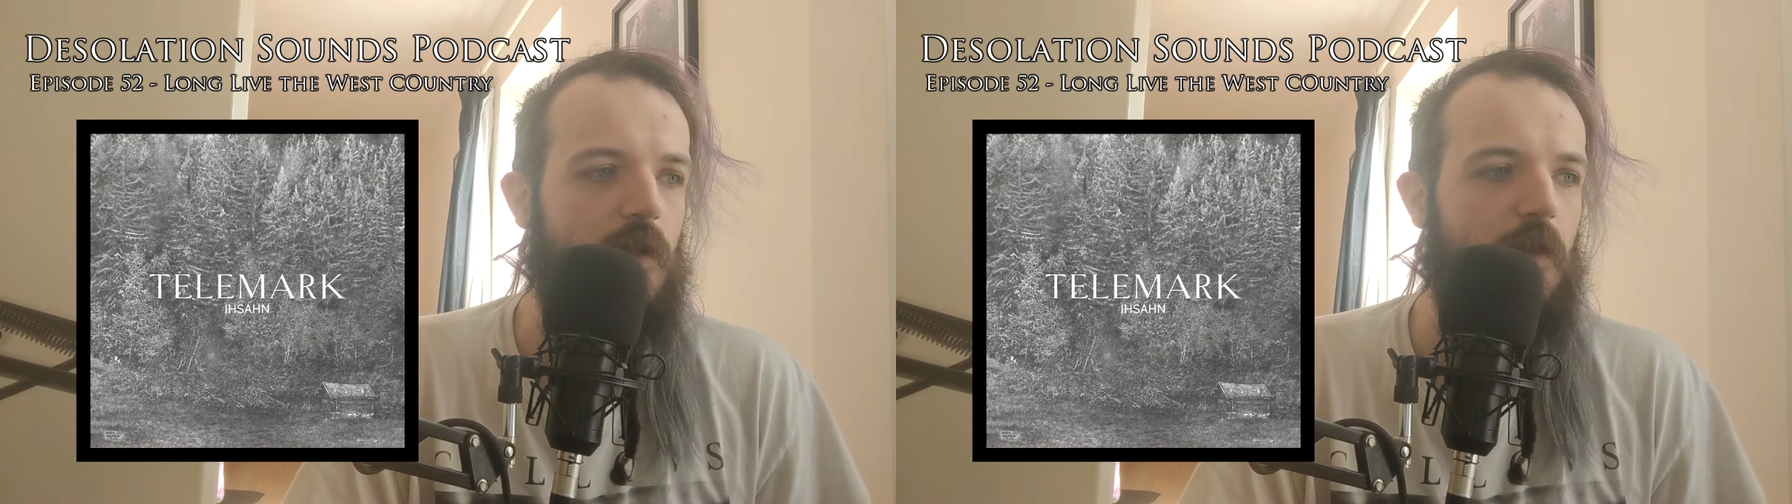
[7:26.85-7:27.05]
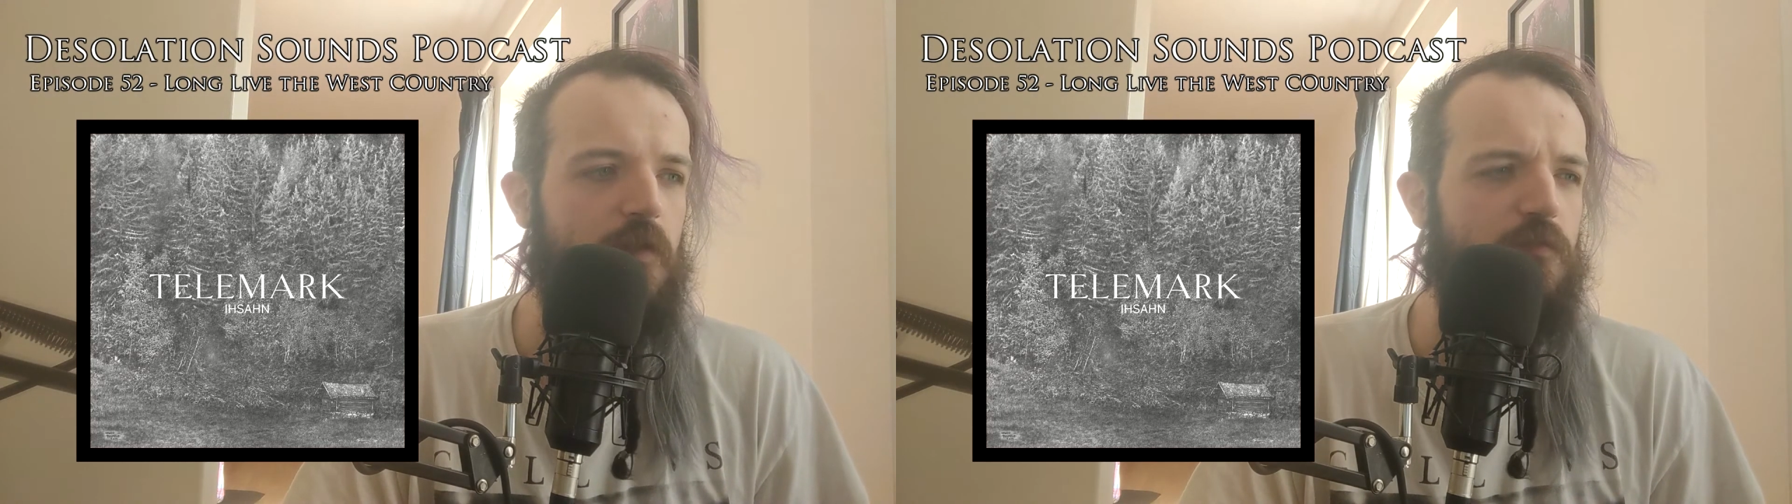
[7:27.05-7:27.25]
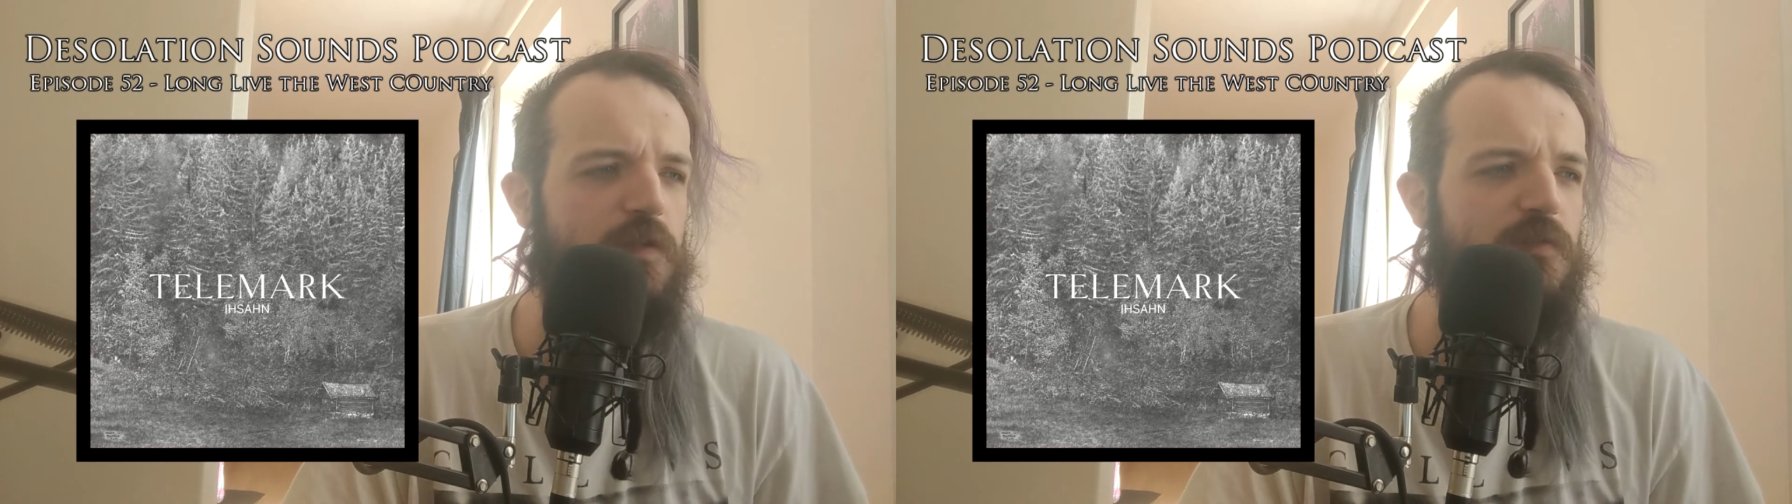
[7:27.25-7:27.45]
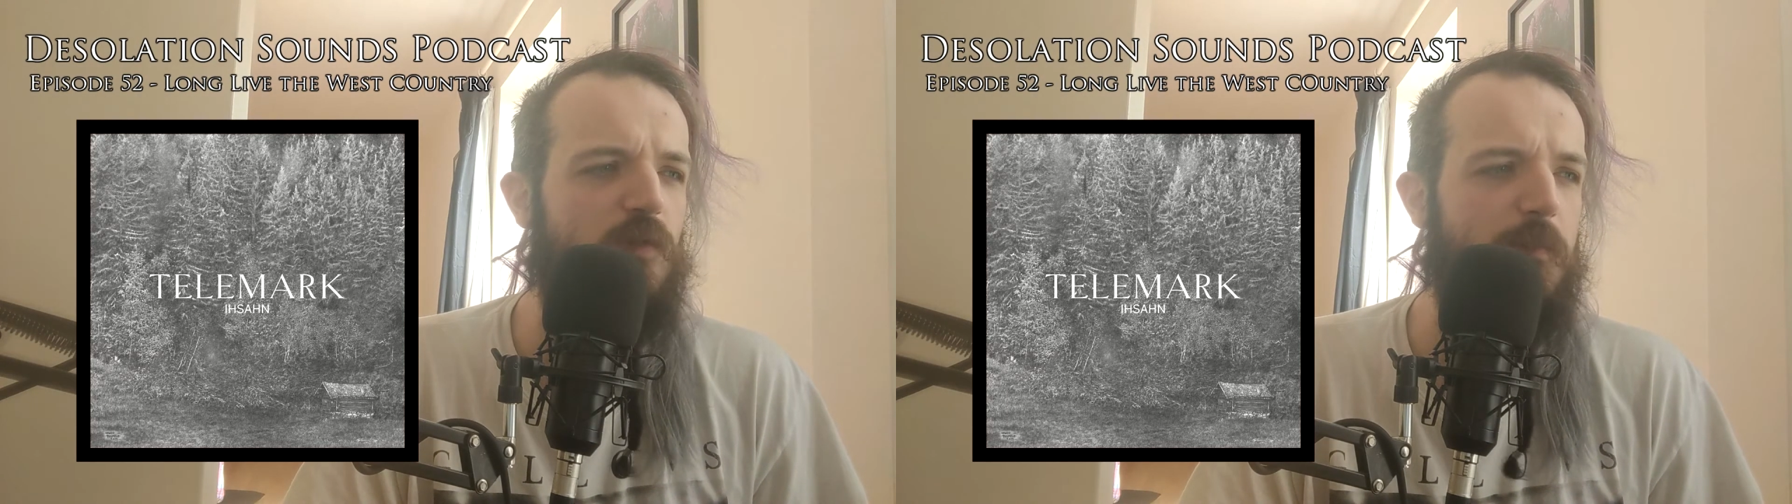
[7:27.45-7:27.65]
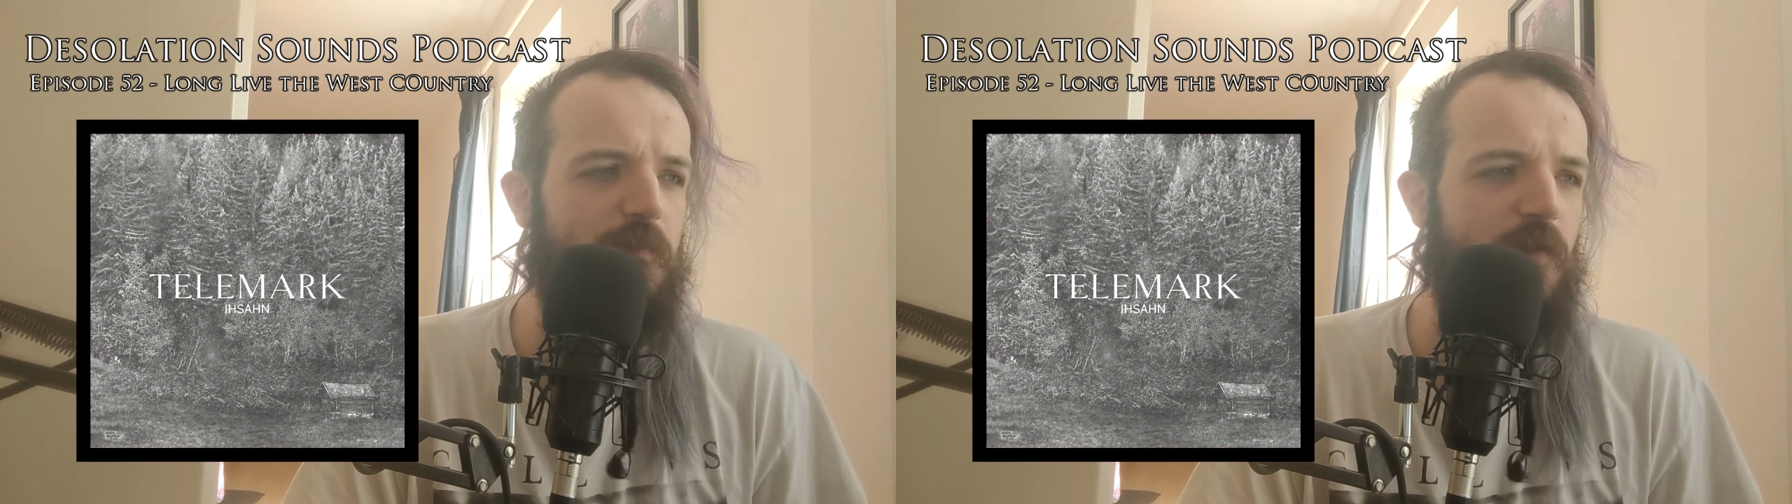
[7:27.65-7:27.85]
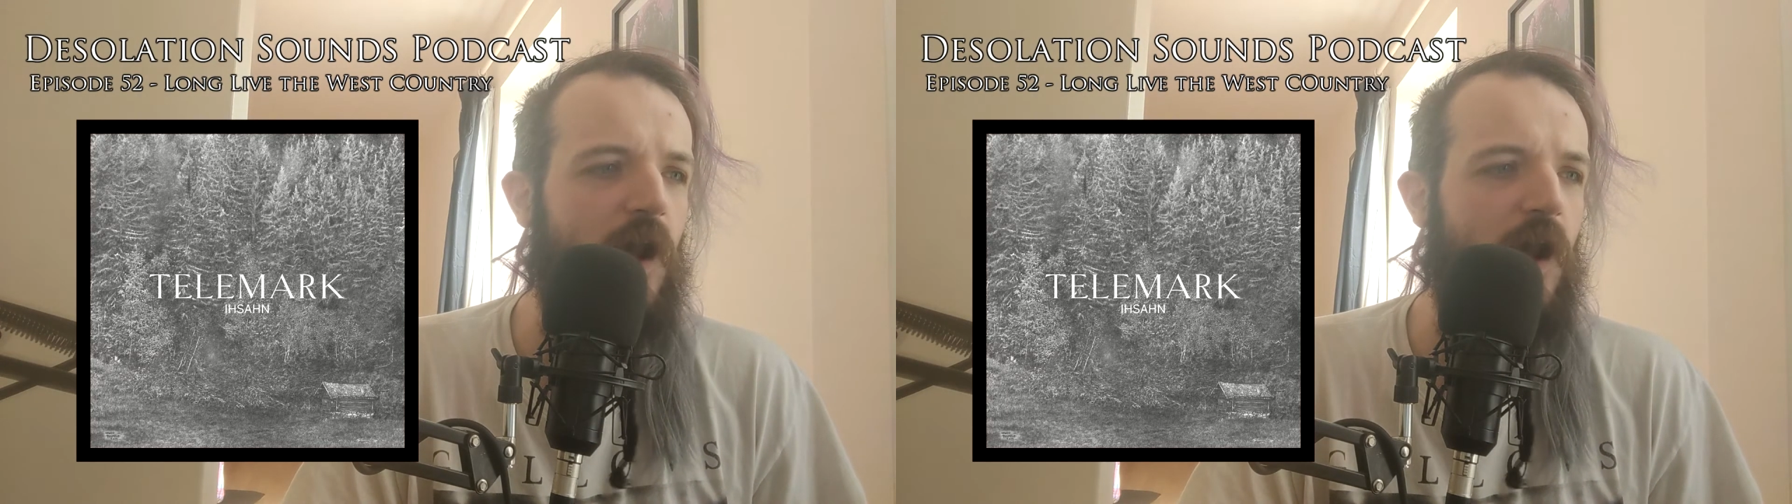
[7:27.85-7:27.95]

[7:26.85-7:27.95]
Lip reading: I think the reason why I prefer